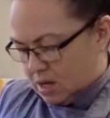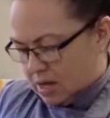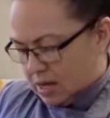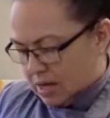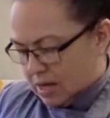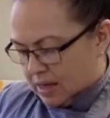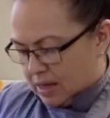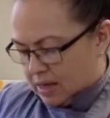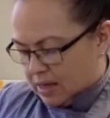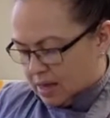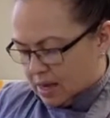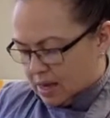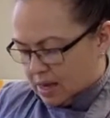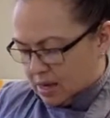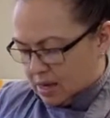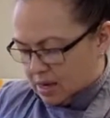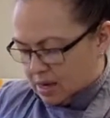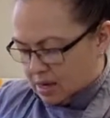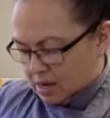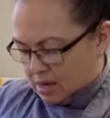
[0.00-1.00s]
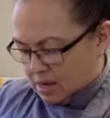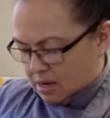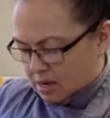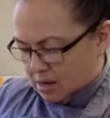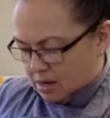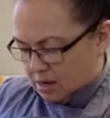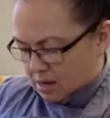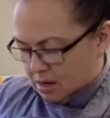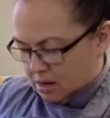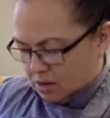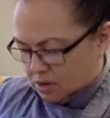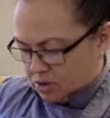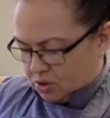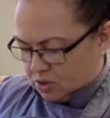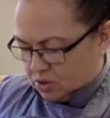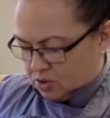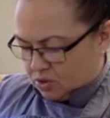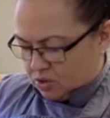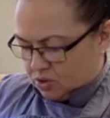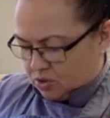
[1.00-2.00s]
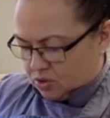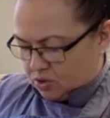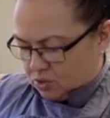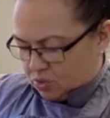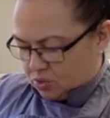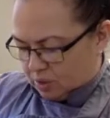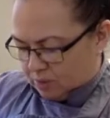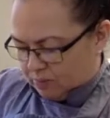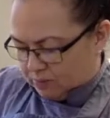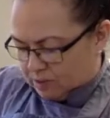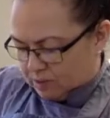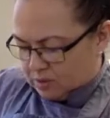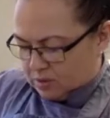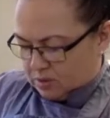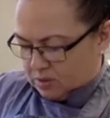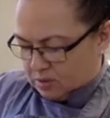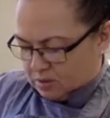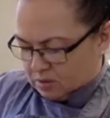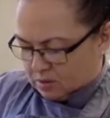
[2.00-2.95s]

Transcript: And then just strips